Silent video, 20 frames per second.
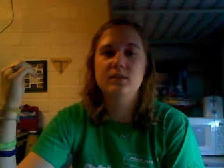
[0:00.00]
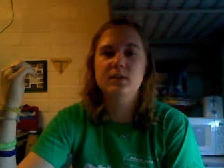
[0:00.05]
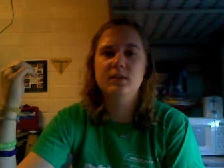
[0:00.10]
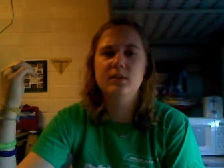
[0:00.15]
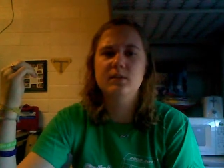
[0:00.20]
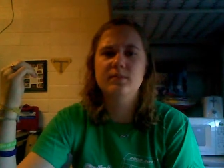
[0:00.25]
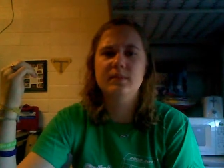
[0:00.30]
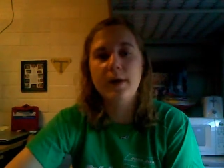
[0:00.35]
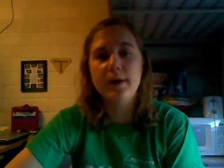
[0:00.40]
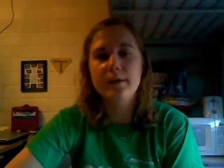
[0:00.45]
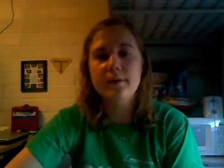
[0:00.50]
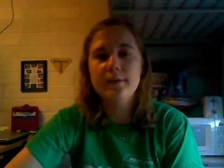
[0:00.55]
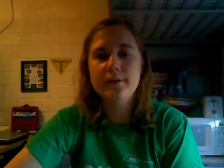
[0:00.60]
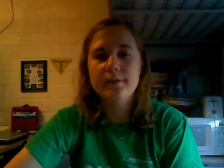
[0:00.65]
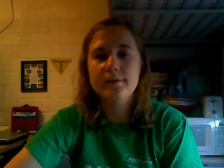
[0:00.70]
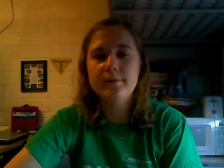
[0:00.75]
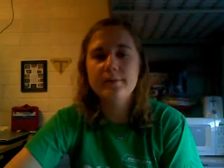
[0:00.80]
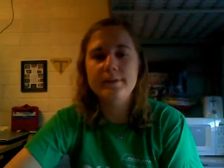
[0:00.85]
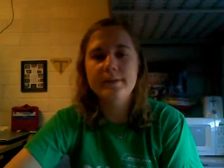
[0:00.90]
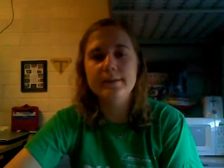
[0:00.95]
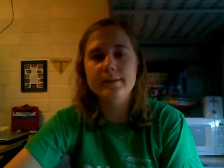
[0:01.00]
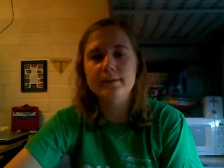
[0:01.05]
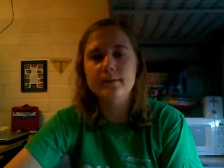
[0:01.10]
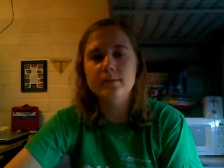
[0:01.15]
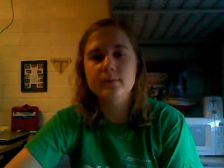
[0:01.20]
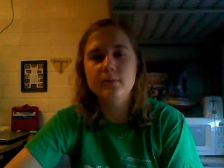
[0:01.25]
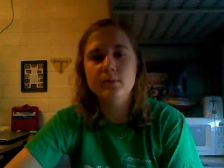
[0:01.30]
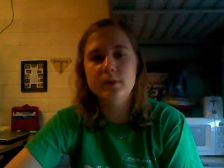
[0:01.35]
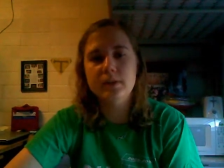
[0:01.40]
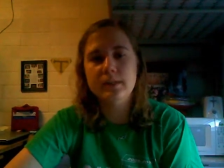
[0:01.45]
Um, why are you
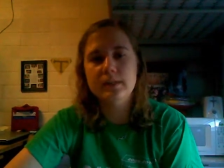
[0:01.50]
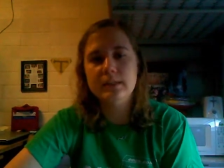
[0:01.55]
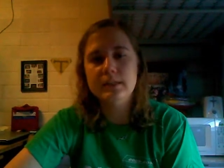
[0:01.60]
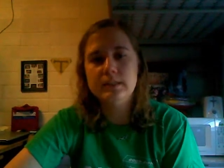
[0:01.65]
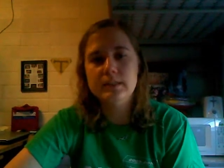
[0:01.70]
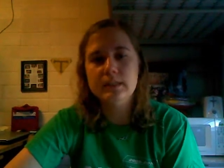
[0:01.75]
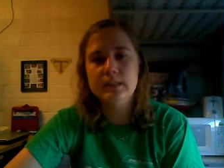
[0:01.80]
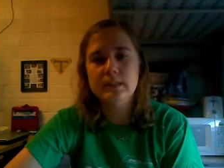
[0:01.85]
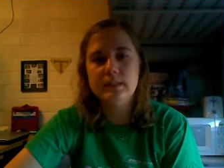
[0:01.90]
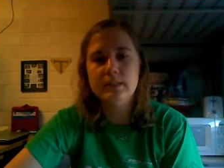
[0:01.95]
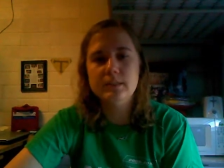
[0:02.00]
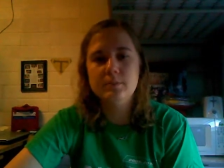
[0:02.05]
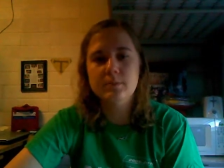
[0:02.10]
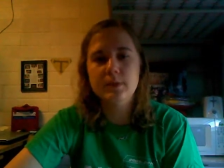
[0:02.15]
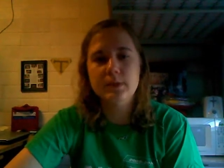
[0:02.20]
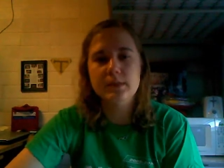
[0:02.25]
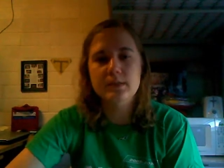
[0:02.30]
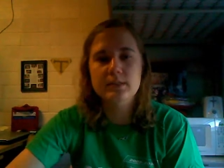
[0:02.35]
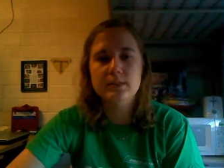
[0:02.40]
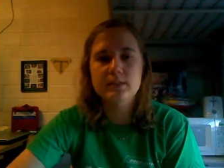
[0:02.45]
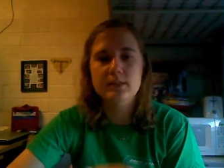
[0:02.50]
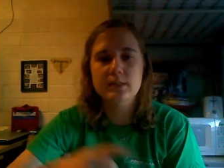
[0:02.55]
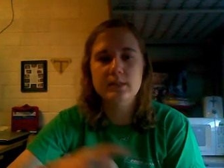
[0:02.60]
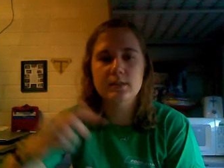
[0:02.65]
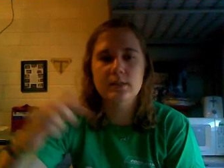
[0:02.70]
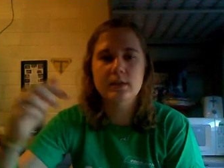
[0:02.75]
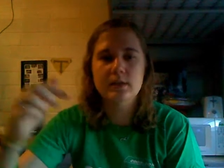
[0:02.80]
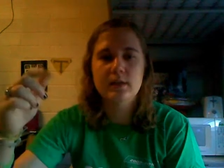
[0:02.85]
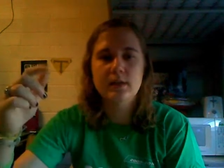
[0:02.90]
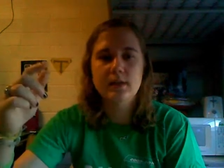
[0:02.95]
here? What in this place?
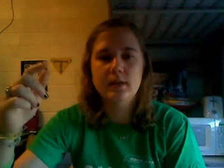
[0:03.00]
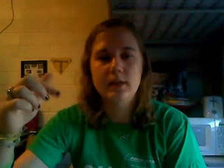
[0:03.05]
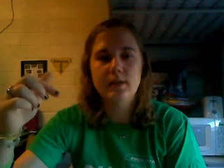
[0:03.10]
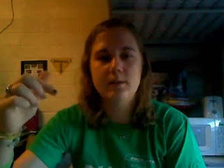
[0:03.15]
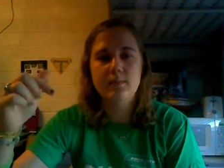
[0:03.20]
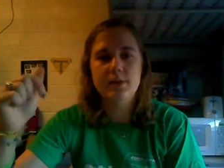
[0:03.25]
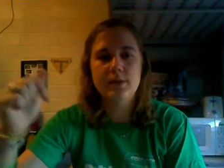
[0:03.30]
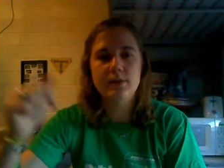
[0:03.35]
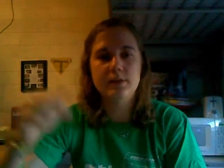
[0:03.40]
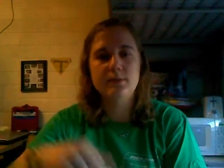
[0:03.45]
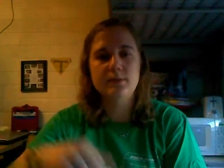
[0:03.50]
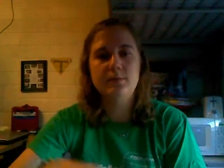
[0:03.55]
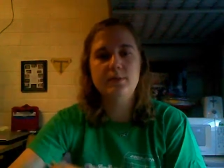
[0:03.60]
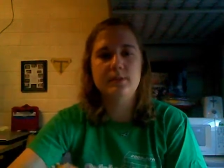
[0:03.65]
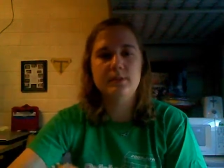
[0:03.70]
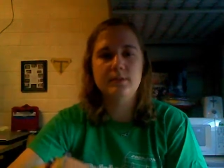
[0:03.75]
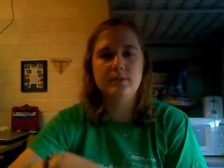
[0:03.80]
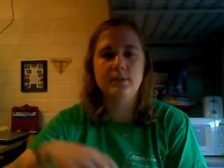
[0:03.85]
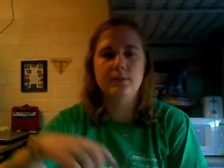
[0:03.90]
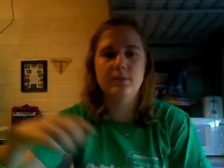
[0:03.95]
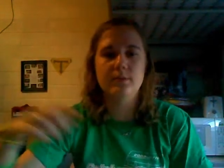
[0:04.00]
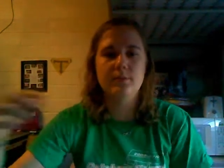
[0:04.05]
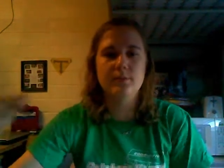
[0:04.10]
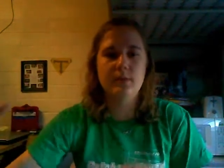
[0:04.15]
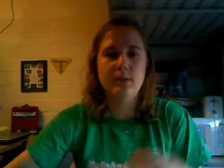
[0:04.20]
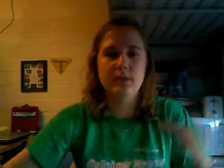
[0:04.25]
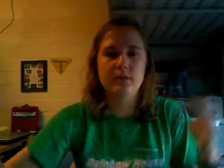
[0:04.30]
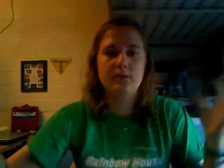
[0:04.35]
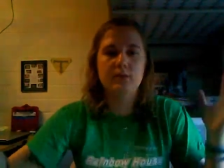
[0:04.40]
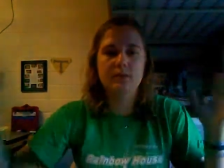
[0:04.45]
The, and by this place I don't
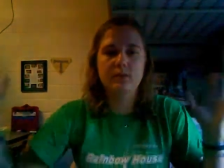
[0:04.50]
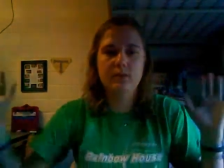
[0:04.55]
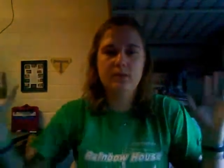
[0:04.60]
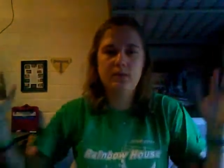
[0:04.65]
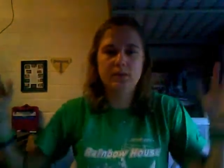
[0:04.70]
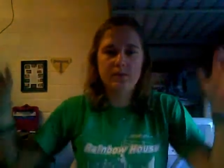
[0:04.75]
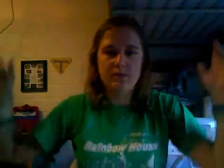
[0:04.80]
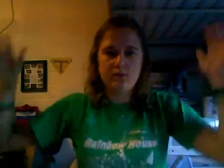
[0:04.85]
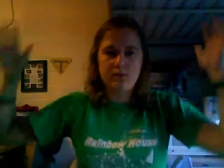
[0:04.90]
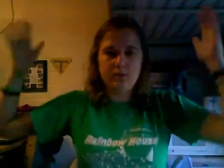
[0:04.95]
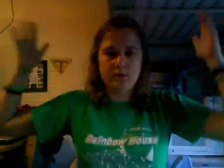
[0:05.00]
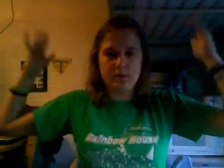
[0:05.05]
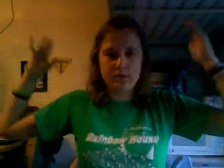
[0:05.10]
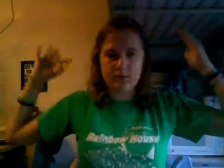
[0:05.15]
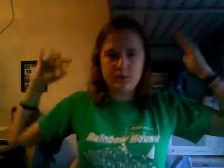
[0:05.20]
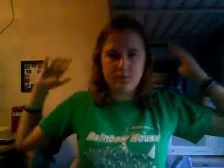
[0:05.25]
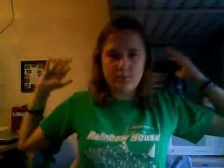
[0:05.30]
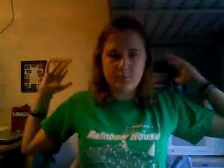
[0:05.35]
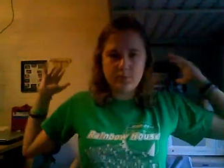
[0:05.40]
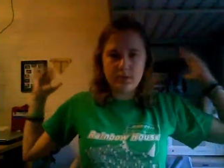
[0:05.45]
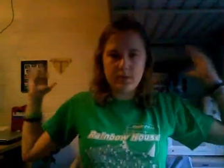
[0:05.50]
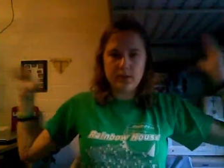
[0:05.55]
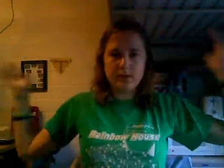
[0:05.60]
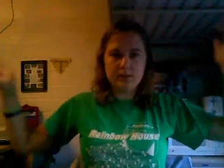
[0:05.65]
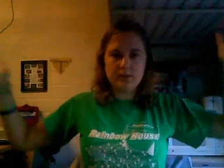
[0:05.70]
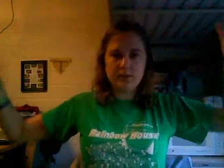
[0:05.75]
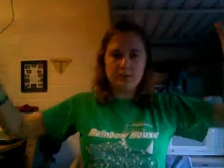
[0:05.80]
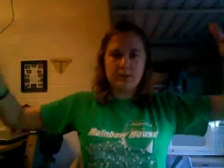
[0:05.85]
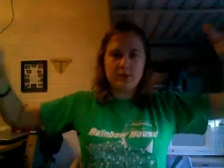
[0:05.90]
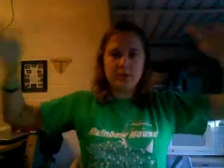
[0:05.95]
mean this
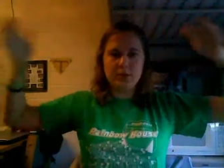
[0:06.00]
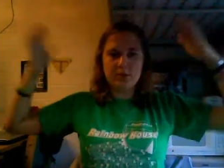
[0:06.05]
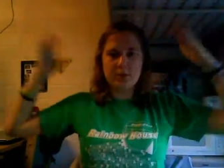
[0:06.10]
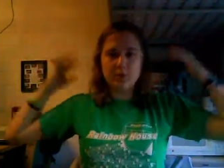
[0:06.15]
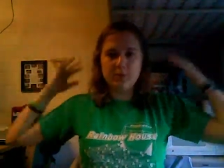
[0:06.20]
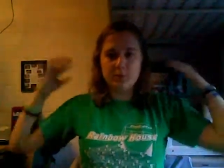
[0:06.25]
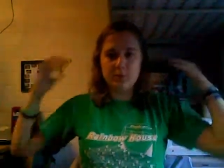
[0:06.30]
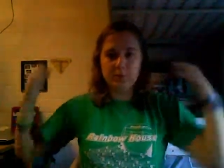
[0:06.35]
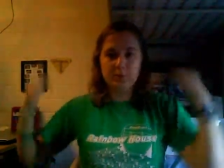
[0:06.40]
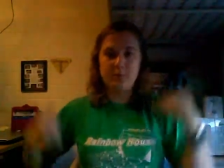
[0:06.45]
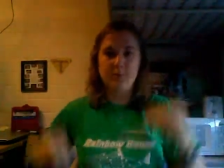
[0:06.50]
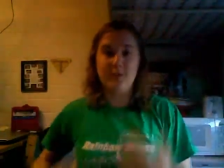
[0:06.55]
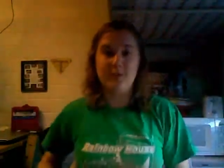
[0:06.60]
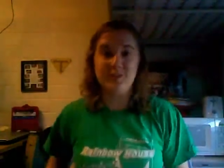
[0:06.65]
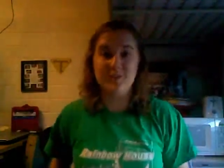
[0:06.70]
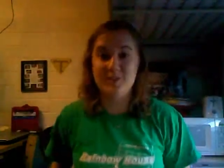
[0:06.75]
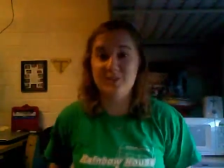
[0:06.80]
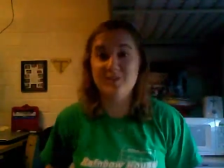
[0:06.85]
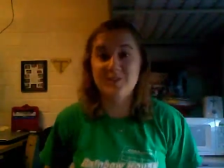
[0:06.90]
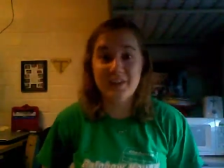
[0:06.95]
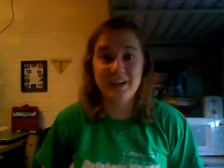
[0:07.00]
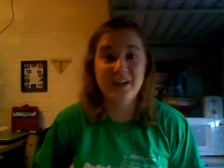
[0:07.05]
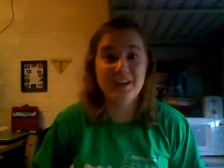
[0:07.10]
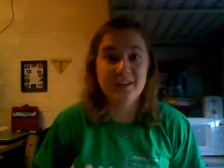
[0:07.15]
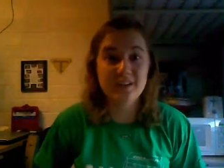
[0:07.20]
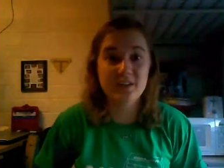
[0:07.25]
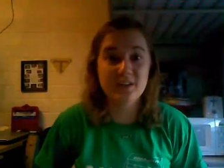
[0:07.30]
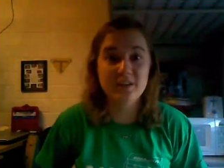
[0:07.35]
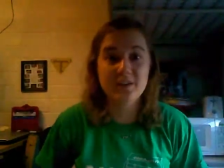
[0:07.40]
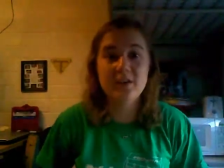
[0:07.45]
place, my dorm room, because you're
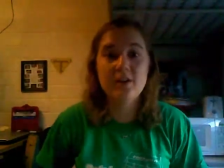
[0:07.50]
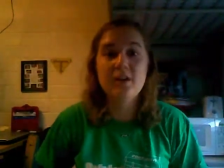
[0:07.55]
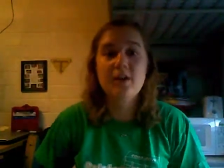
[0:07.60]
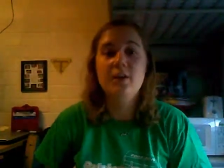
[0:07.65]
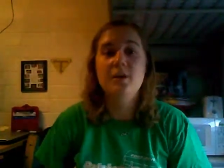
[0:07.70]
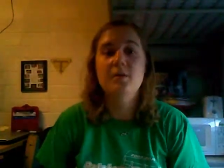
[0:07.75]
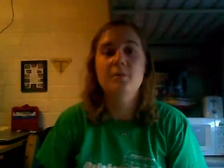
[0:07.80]
not here,